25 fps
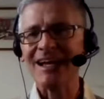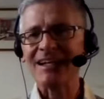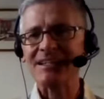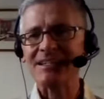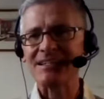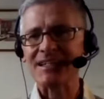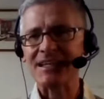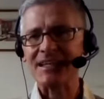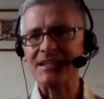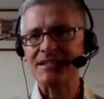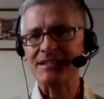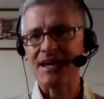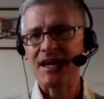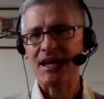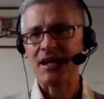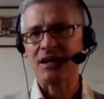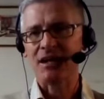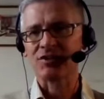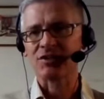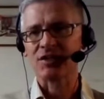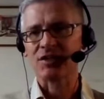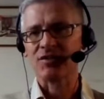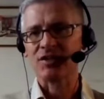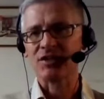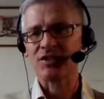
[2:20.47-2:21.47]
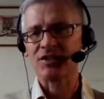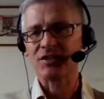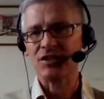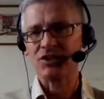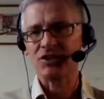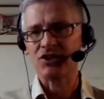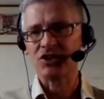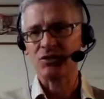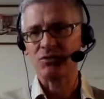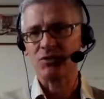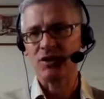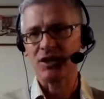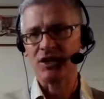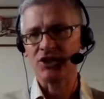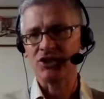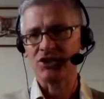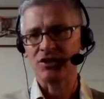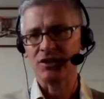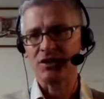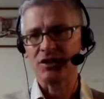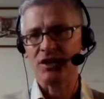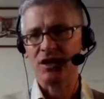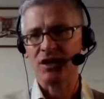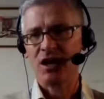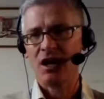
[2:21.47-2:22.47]
details of the
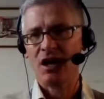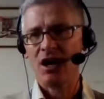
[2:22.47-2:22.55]
situation